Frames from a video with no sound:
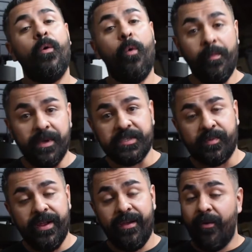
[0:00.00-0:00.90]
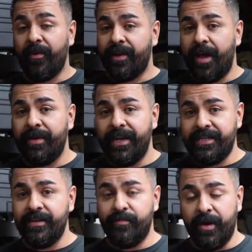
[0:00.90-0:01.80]
or muzzle brake or a
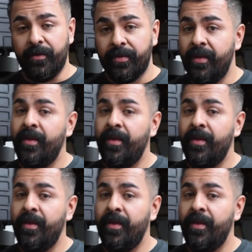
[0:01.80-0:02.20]
combination of both.